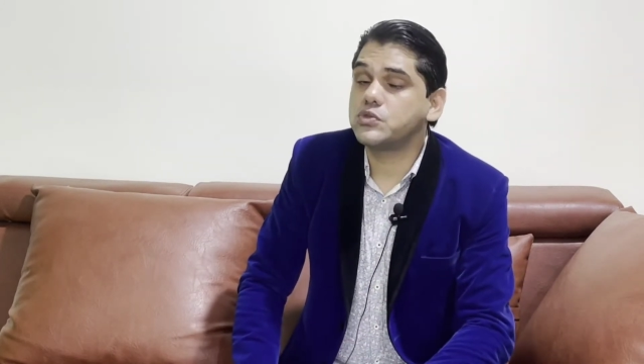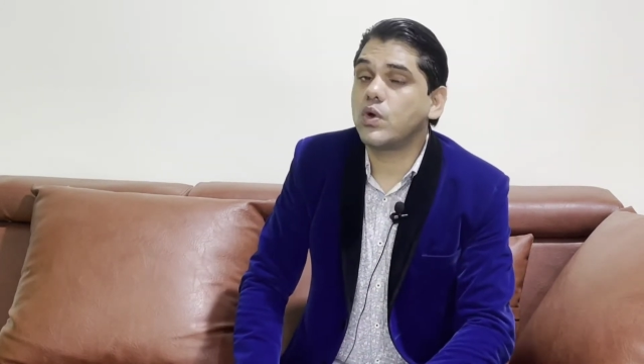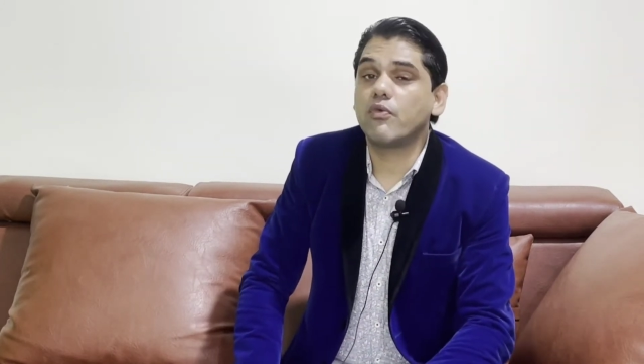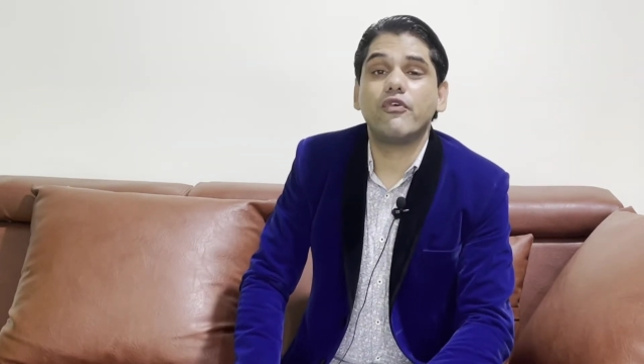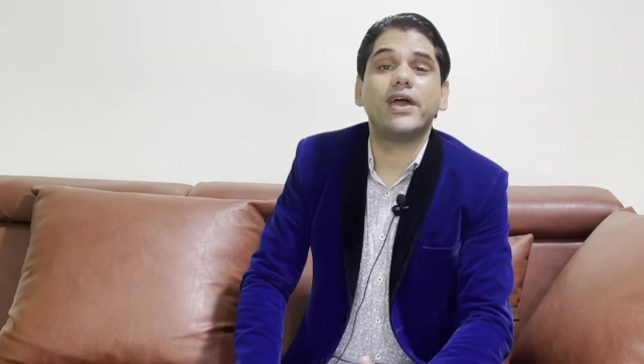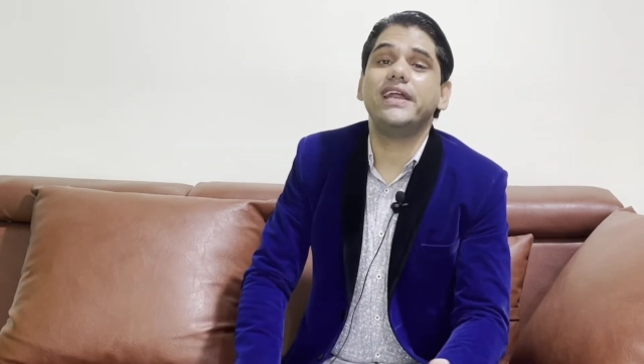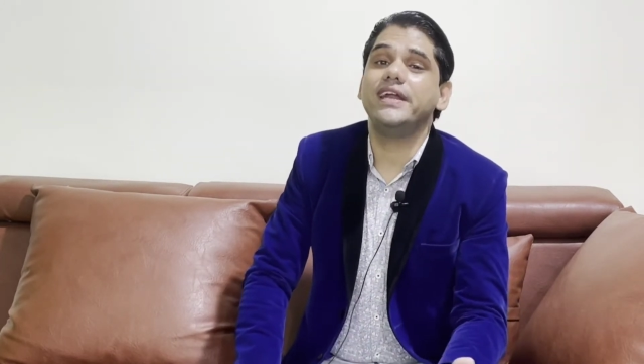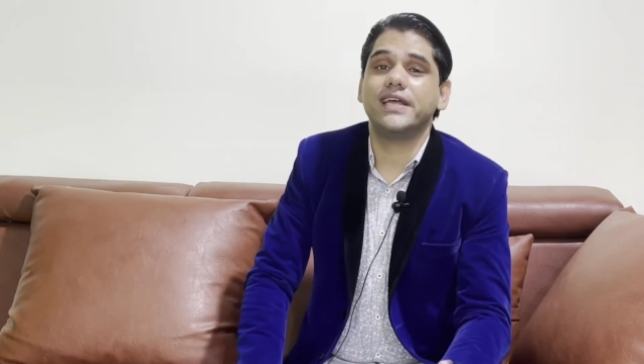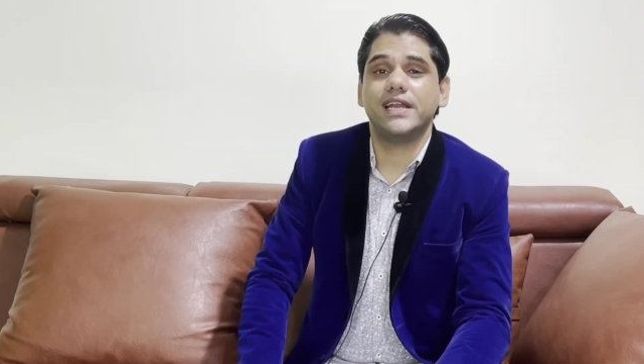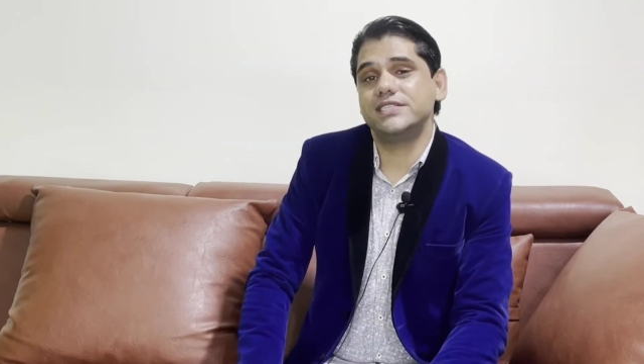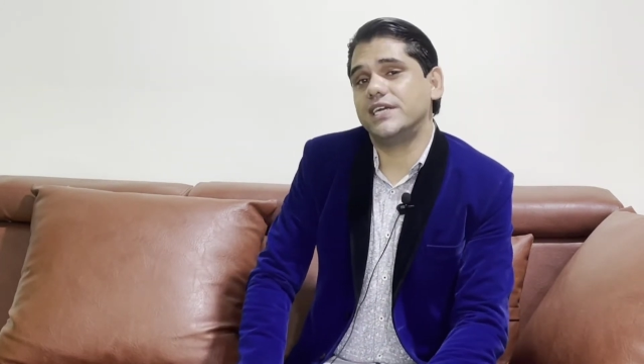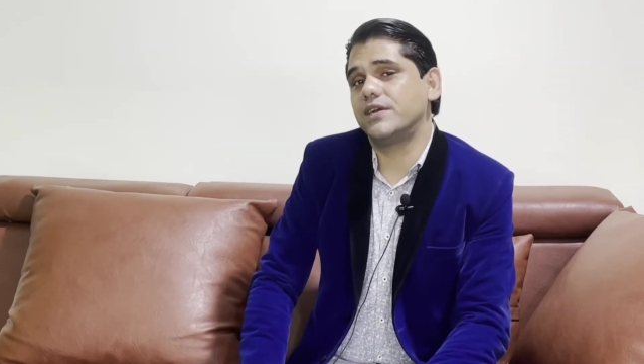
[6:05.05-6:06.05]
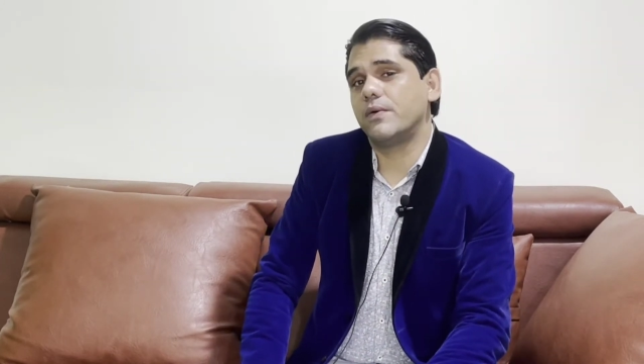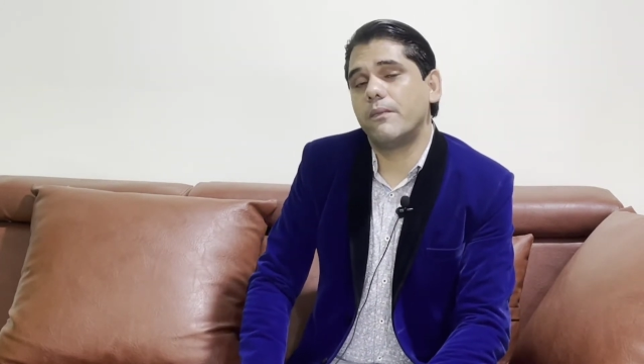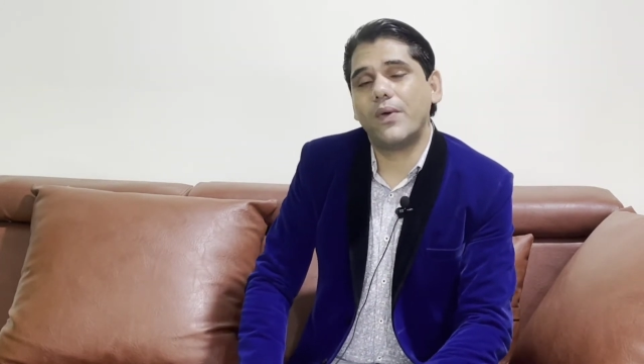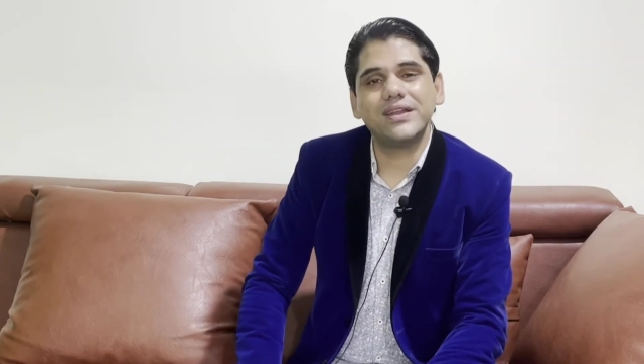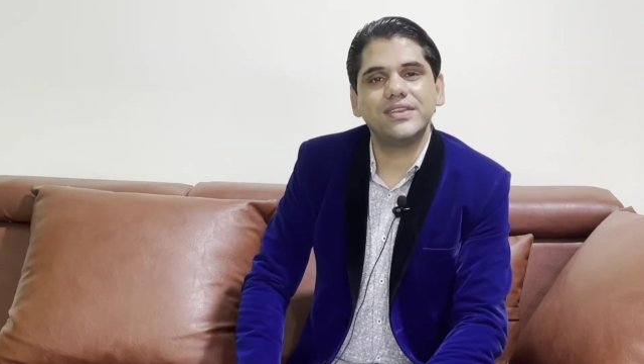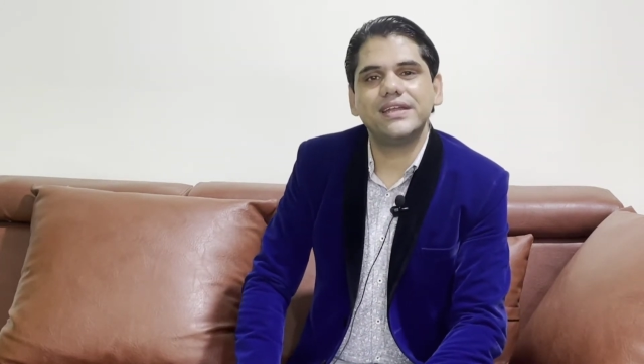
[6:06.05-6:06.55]
were very intelligent.
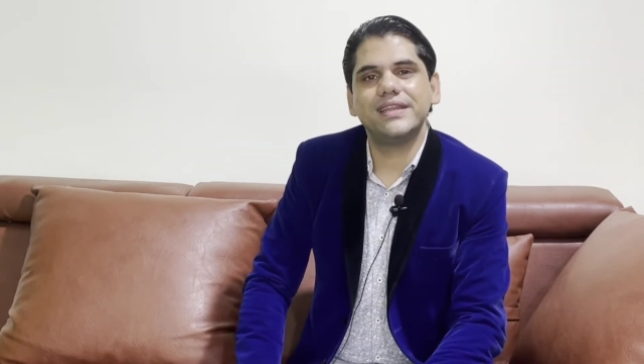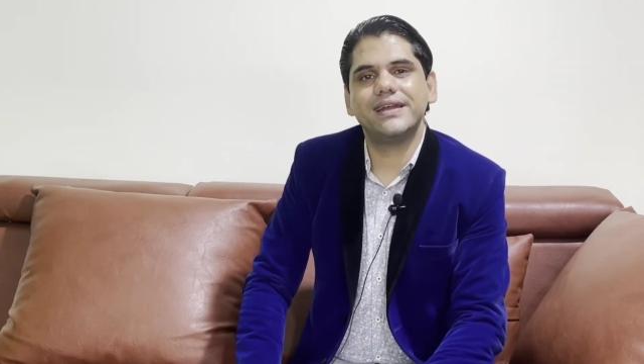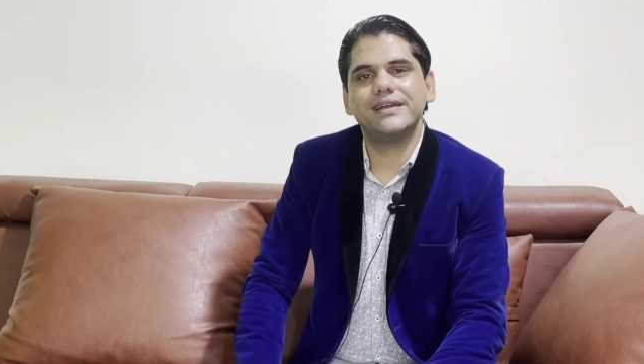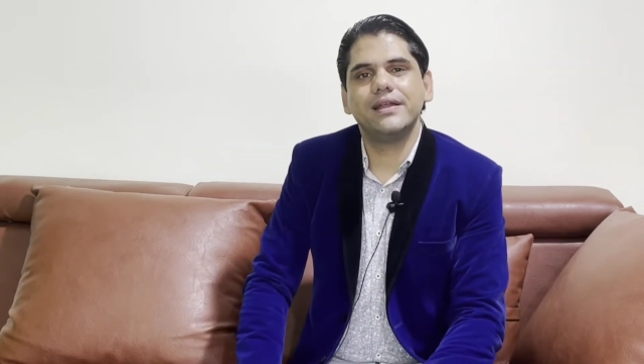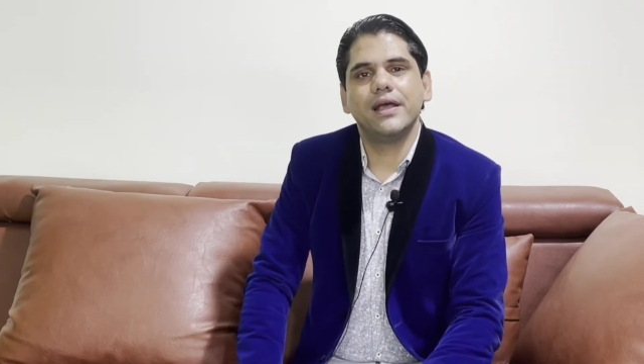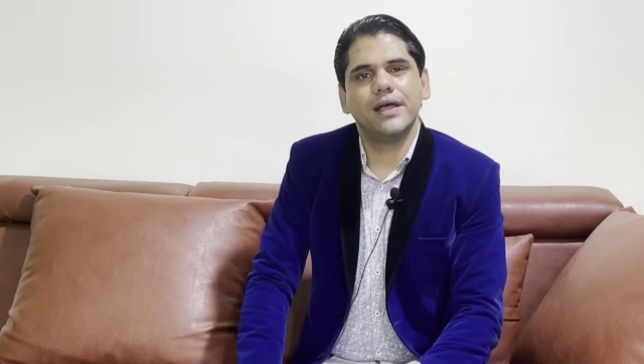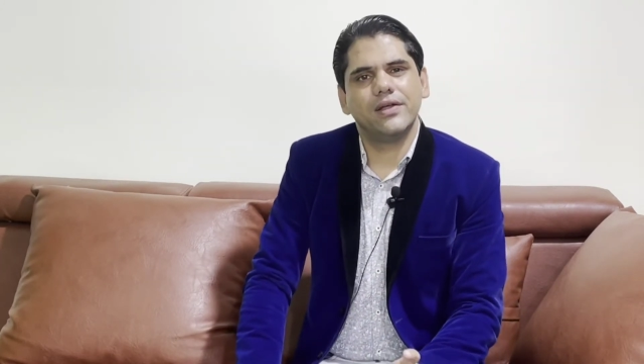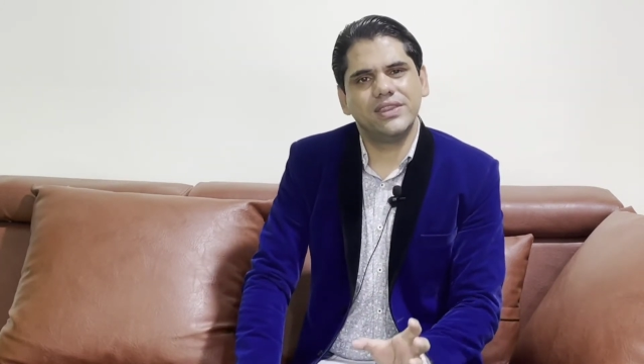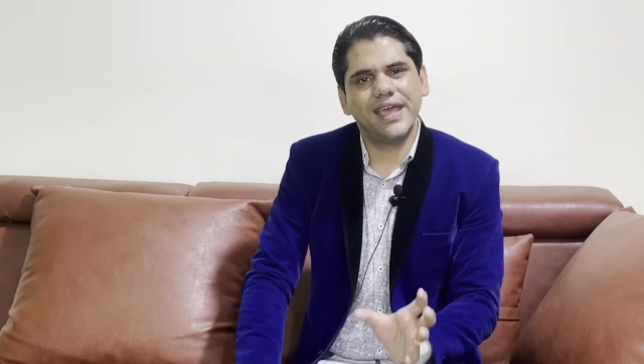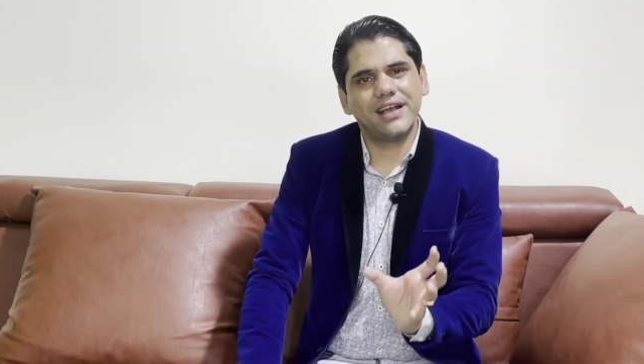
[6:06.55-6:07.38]
What they did, they